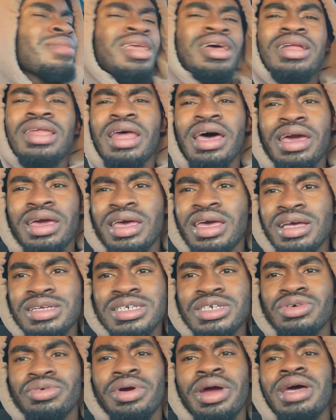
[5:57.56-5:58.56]
like
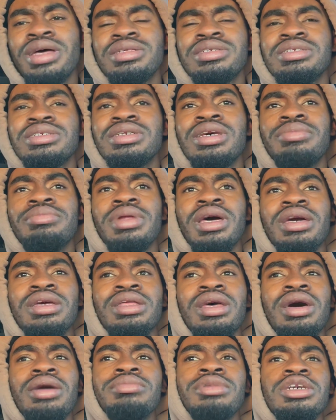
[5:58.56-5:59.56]
catching rats or something like
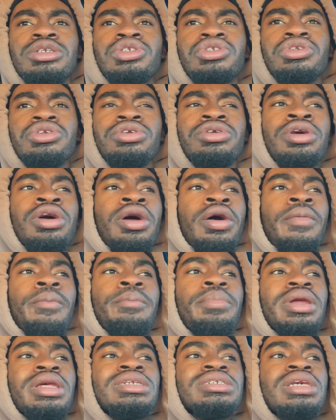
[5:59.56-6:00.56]
that. I'm not sure,
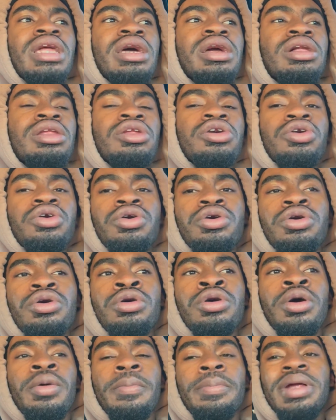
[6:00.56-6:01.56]
but it's like a little
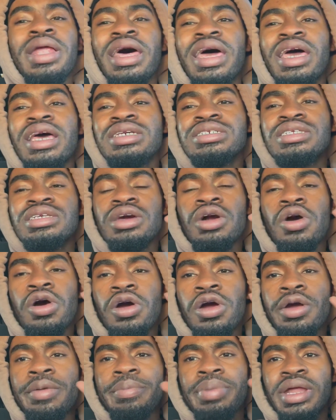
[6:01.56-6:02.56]
plastic,
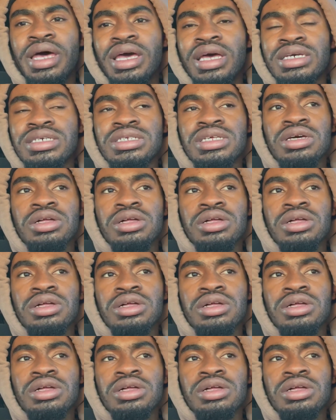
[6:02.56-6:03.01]
hard plastic